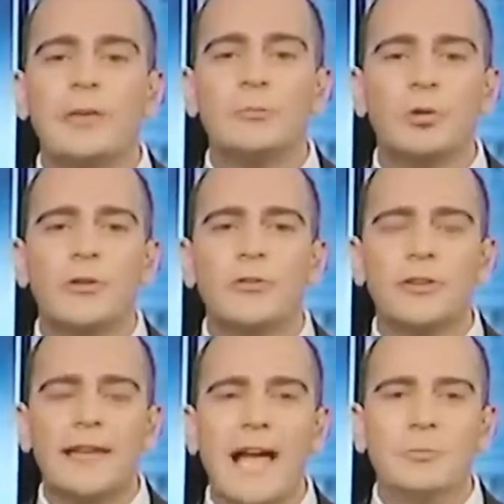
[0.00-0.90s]
could more
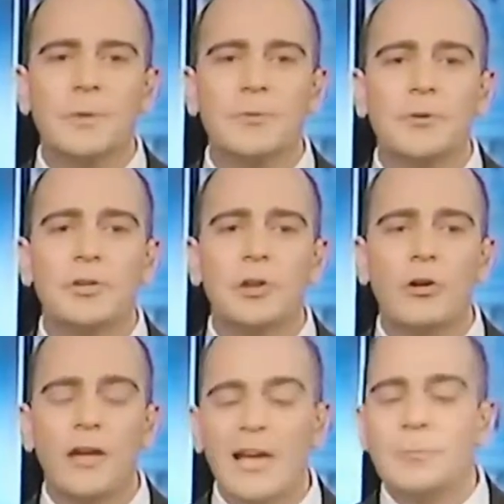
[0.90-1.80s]
easily catch people.
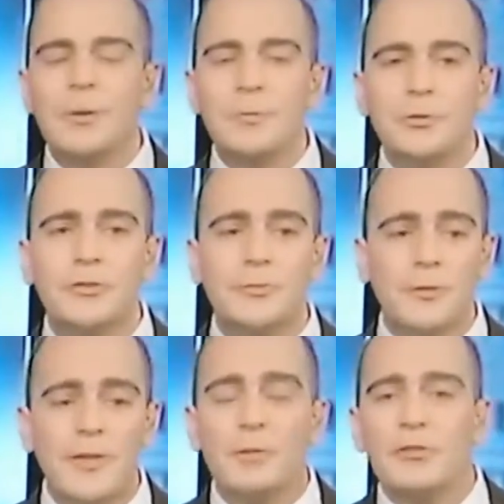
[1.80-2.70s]
And when they went